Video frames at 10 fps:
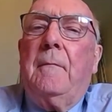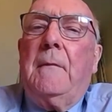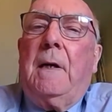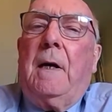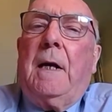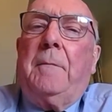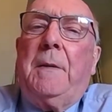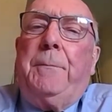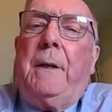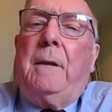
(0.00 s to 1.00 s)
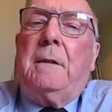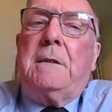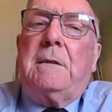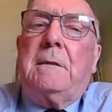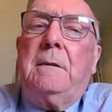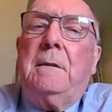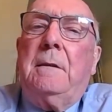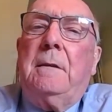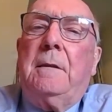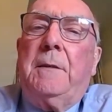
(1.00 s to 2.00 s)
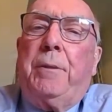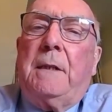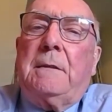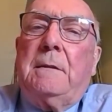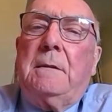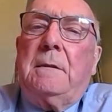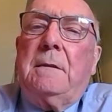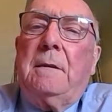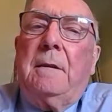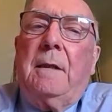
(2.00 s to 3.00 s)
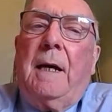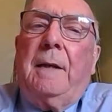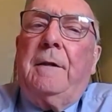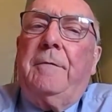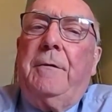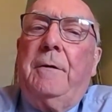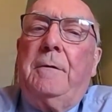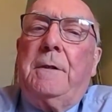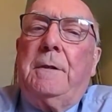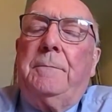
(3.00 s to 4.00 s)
I am the past, the present, and the future.